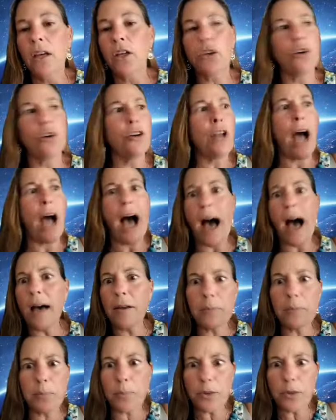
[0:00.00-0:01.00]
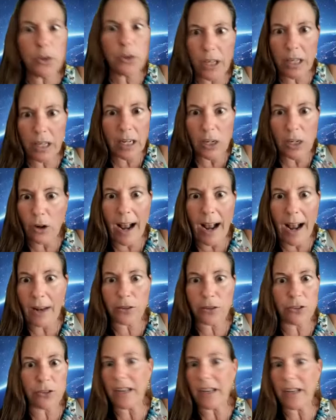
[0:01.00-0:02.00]
you're not you getting your
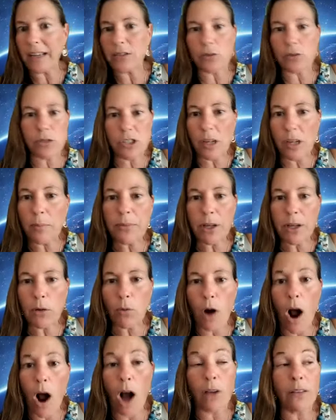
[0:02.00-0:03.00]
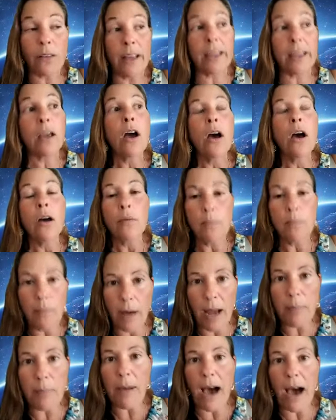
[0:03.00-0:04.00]
exercise or something wrong like
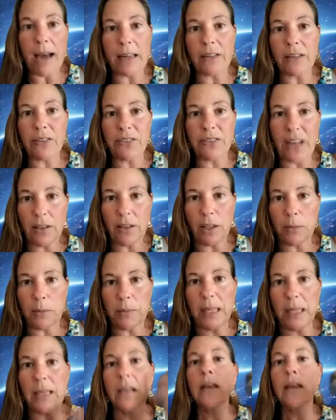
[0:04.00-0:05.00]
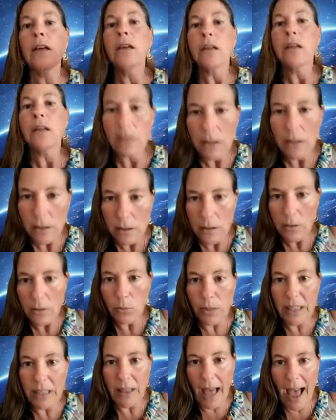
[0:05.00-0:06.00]
my body is telling me
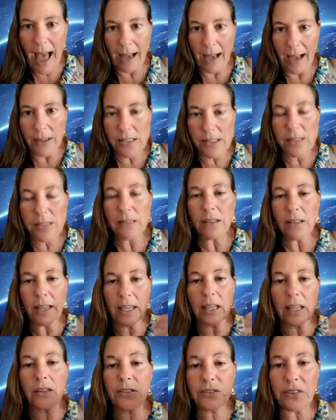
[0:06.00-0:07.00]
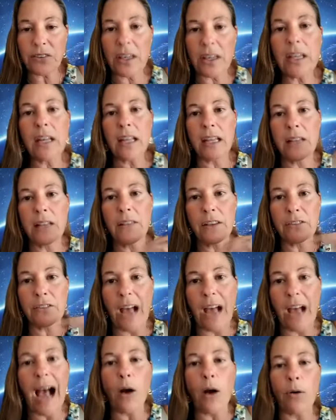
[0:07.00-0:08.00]
relax like yeah. sit in this
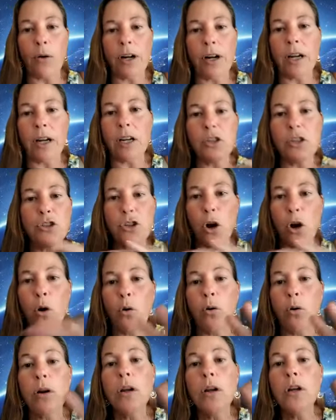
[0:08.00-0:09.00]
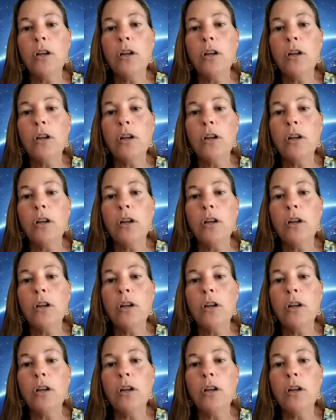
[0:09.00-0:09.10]
hour and don't